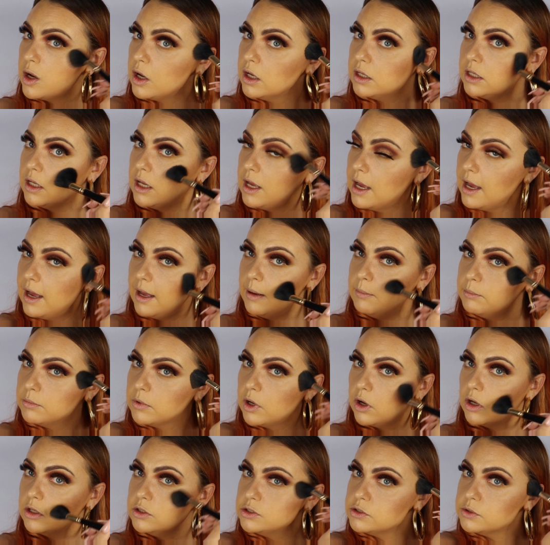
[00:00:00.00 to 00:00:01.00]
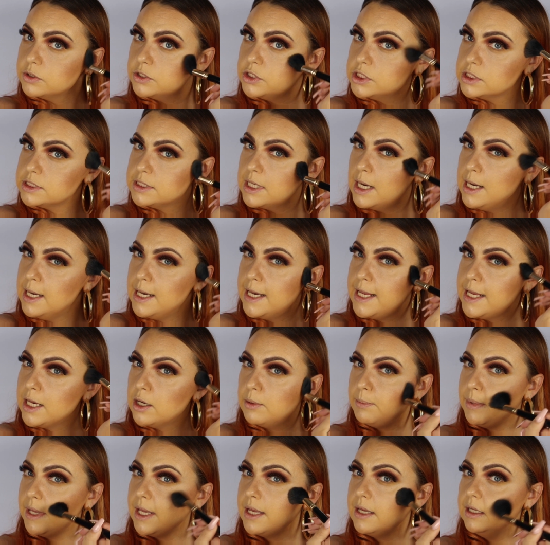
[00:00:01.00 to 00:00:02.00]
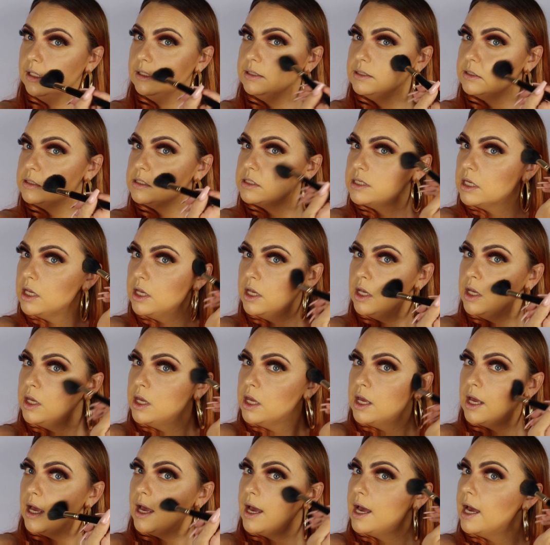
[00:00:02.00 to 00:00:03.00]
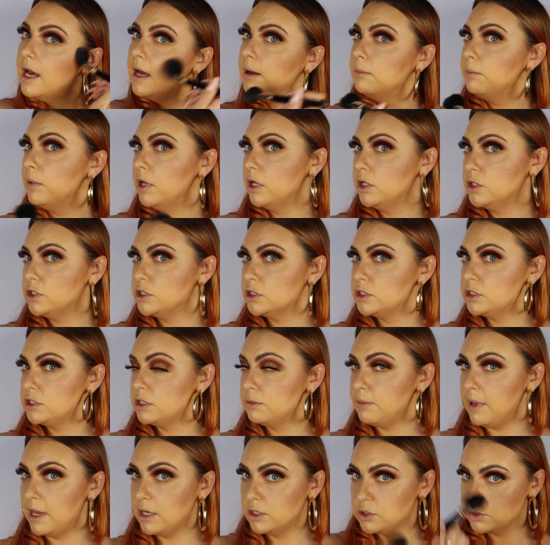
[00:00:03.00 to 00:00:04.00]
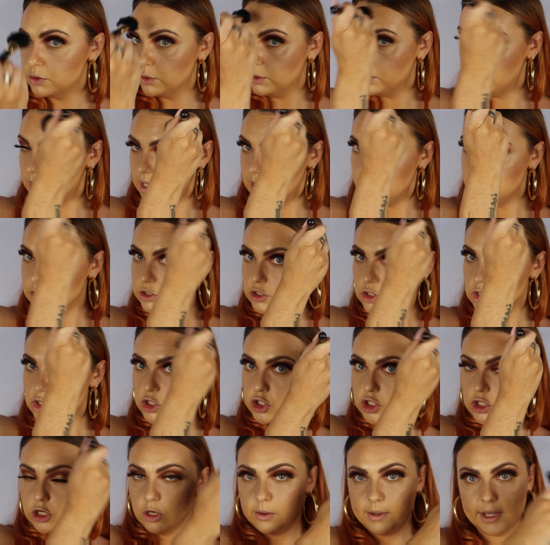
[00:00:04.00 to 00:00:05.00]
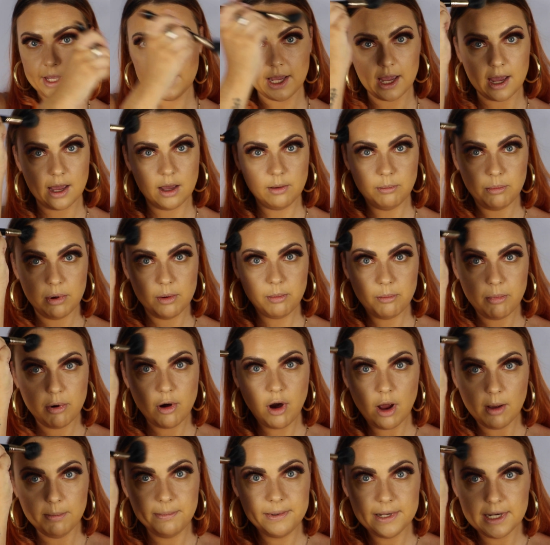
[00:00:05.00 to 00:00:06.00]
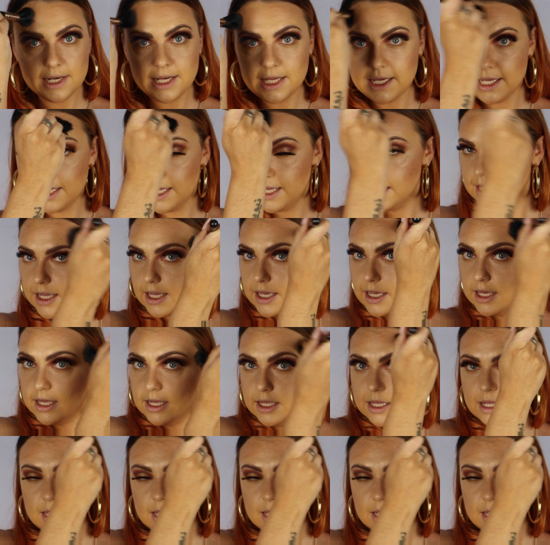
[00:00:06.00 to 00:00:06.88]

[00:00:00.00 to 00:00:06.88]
contour just a little bit, just to make sure that it's showing up properly.